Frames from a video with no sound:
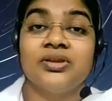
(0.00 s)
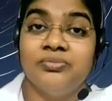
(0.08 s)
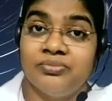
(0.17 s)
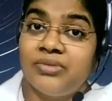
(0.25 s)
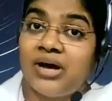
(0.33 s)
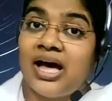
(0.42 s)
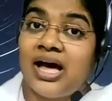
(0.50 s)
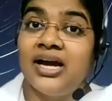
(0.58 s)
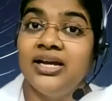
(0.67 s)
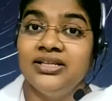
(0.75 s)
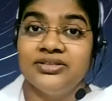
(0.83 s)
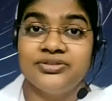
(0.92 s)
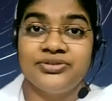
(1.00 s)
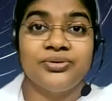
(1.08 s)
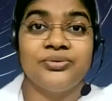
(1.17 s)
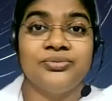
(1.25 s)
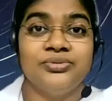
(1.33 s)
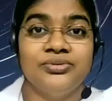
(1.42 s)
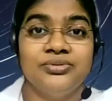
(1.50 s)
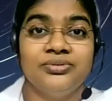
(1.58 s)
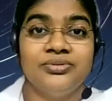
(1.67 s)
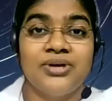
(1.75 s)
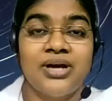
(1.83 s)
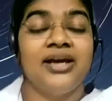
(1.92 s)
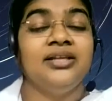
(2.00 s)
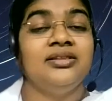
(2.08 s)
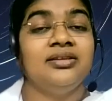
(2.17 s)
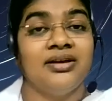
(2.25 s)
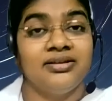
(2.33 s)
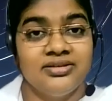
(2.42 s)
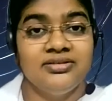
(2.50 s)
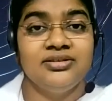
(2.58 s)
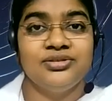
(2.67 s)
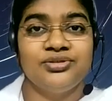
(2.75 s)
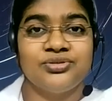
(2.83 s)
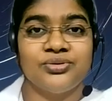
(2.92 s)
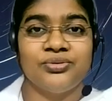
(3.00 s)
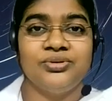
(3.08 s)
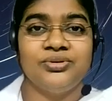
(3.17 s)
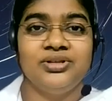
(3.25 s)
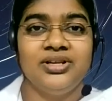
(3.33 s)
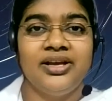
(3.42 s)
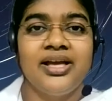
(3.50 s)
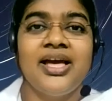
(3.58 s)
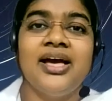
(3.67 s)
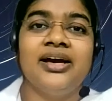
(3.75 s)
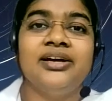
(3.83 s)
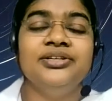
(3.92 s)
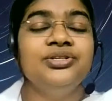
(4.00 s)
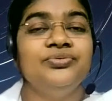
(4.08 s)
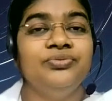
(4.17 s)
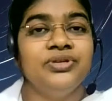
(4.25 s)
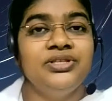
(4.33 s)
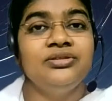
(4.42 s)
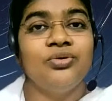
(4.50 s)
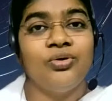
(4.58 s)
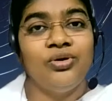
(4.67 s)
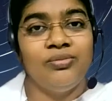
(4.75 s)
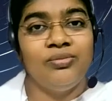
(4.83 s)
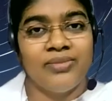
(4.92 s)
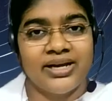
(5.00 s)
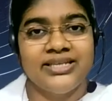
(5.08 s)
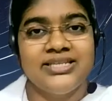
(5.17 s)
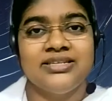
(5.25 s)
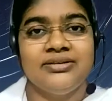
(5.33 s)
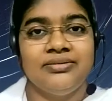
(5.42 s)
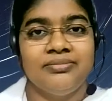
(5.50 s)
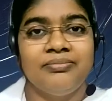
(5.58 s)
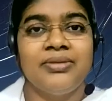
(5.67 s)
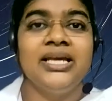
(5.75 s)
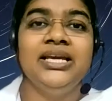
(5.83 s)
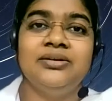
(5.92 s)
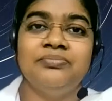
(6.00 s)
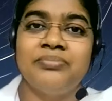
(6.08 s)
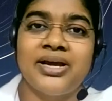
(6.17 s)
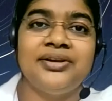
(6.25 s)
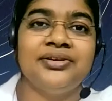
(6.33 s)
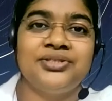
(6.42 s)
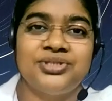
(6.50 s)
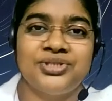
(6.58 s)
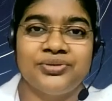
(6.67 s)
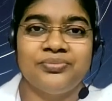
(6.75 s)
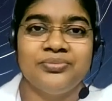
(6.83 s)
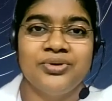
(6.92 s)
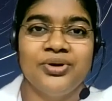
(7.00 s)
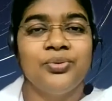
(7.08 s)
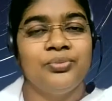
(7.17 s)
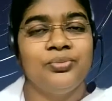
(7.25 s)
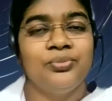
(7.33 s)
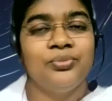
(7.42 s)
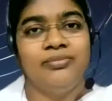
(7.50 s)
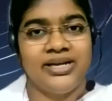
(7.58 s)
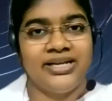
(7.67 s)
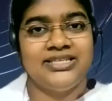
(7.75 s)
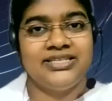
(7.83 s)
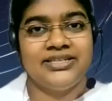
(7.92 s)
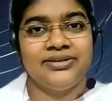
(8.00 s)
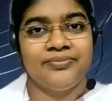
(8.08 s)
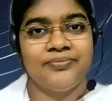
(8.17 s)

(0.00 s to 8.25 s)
I, the soul, I, the eternal soul, and with Almighty, my companionship with Almighty.